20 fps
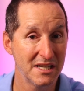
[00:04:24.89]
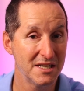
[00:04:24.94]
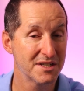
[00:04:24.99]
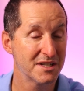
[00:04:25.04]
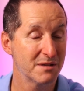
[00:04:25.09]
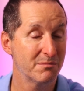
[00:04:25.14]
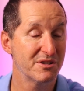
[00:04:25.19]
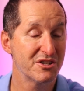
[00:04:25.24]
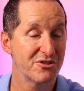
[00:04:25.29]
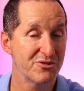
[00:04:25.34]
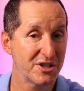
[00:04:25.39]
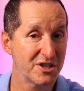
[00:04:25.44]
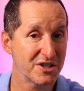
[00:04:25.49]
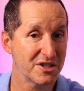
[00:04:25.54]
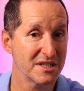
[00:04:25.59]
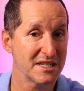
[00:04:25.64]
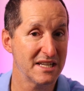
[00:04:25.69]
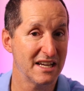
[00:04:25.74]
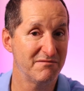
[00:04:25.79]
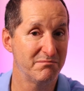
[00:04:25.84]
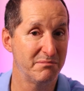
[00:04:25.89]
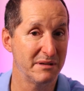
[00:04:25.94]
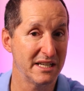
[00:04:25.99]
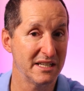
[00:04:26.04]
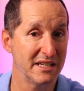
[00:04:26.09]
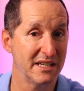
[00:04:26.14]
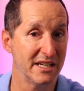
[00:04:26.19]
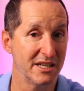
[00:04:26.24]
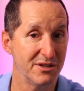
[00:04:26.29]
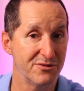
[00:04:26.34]
some restrictions have
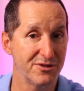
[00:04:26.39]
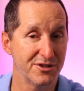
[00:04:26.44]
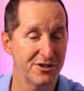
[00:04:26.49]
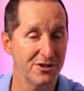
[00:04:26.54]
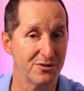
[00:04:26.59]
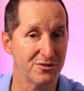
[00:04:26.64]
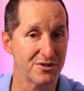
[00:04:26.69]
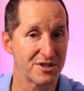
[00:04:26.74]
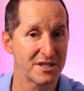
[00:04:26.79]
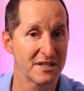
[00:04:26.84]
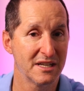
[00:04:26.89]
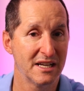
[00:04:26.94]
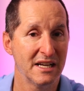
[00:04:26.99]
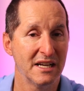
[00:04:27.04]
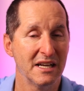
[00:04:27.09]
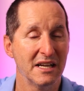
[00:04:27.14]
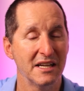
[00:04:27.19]
been introduced.